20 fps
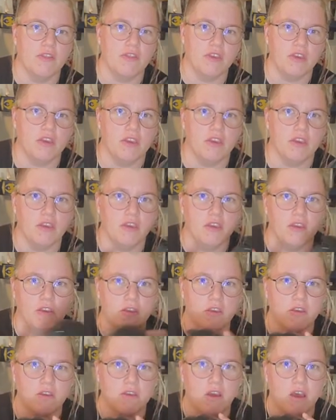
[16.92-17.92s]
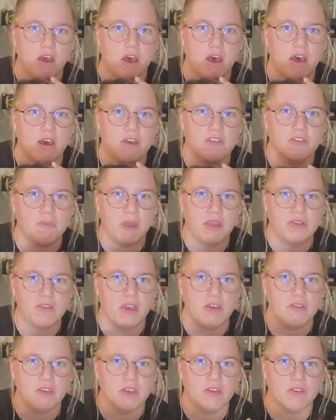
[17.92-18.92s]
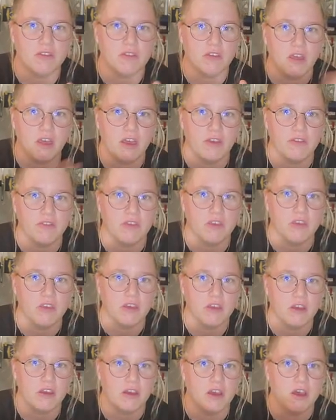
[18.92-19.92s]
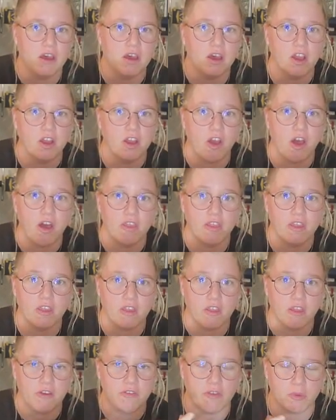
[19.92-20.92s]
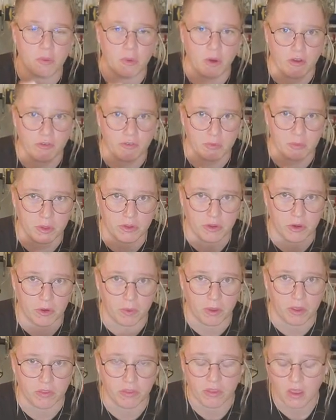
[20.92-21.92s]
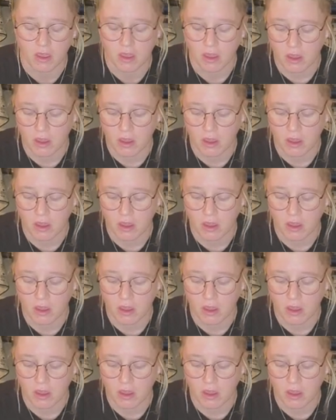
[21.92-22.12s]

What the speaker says: the Spes Heavies classic gauntlet glove that we're all familiar with.